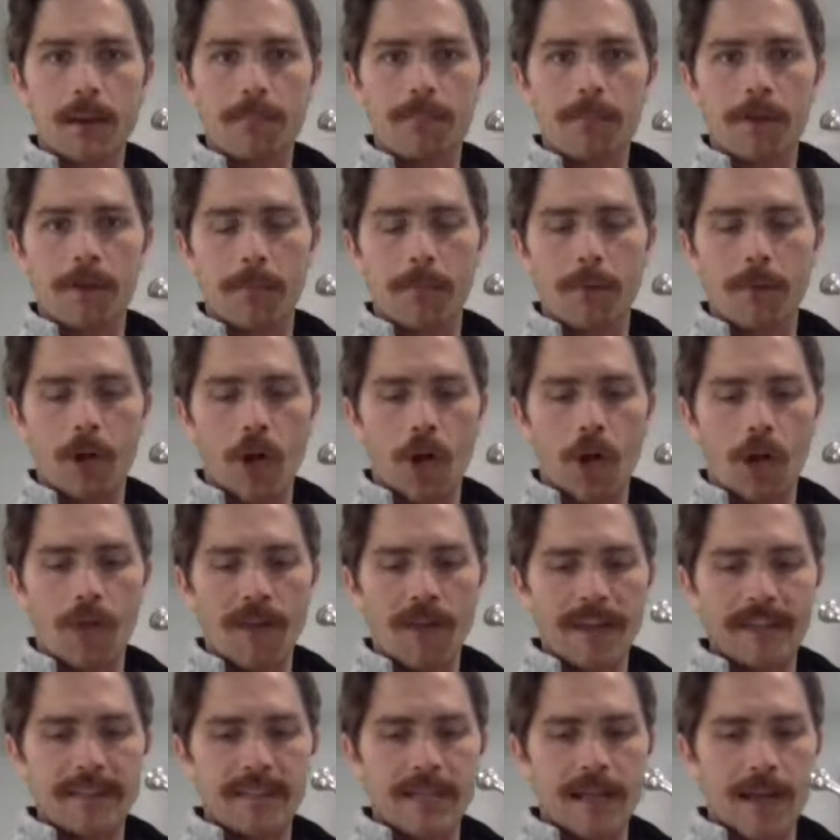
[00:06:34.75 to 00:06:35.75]
I'm going to put all
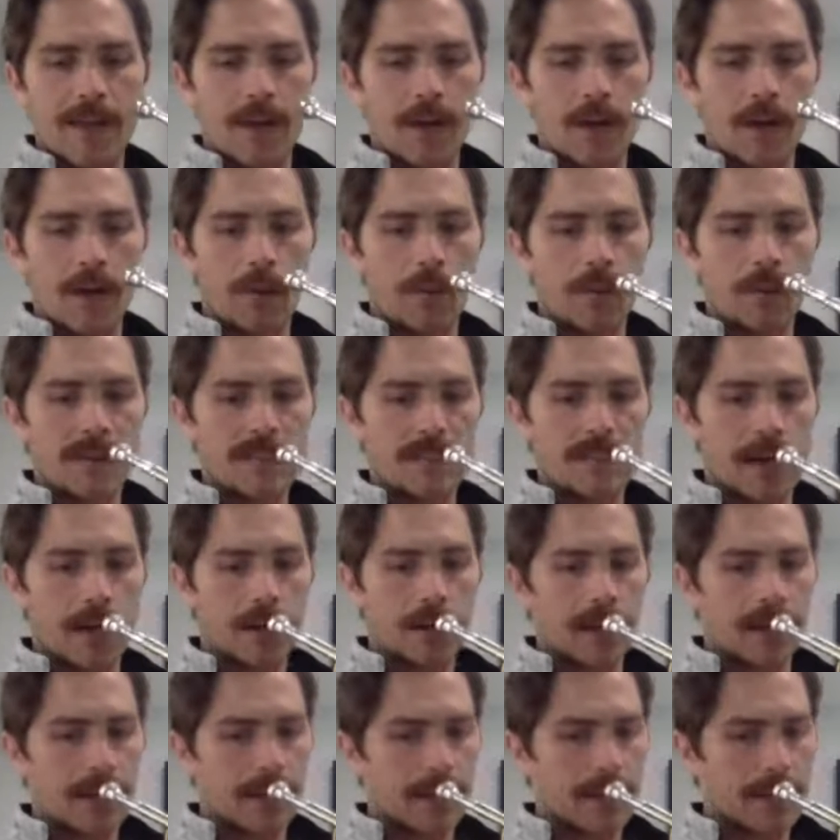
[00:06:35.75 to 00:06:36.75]
that together and it would
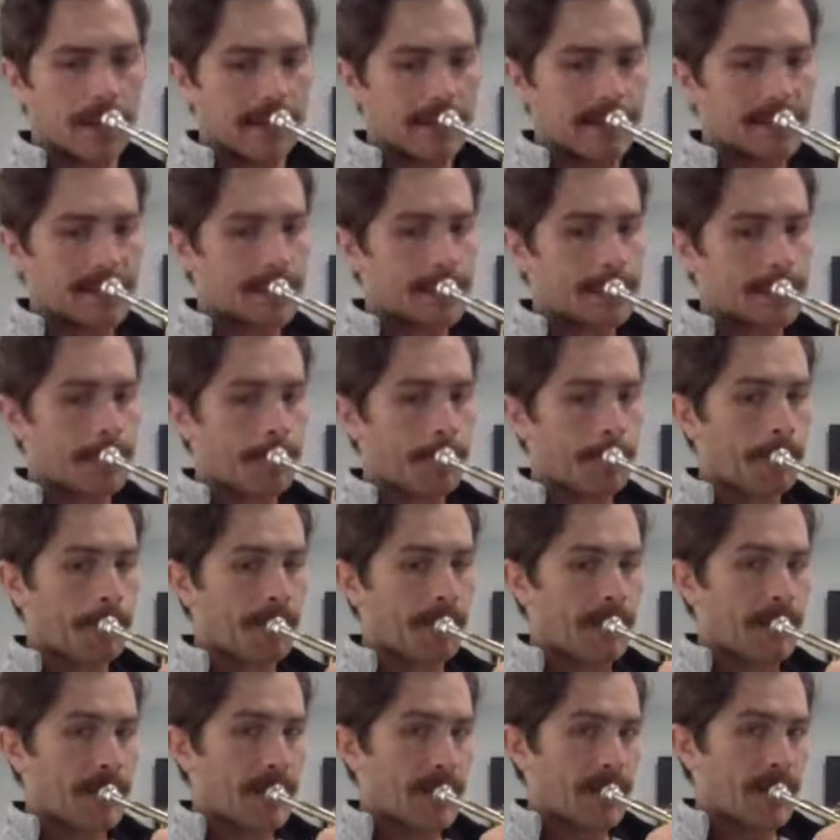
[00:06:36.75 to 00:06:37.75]
sound like this.
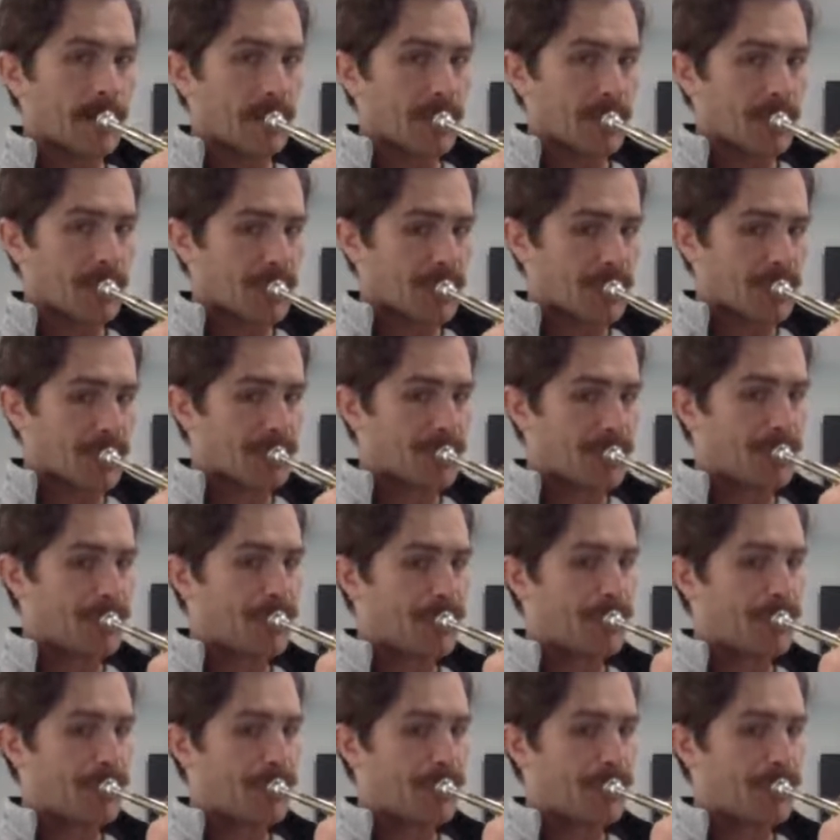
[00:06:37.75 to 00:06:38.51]
Cool.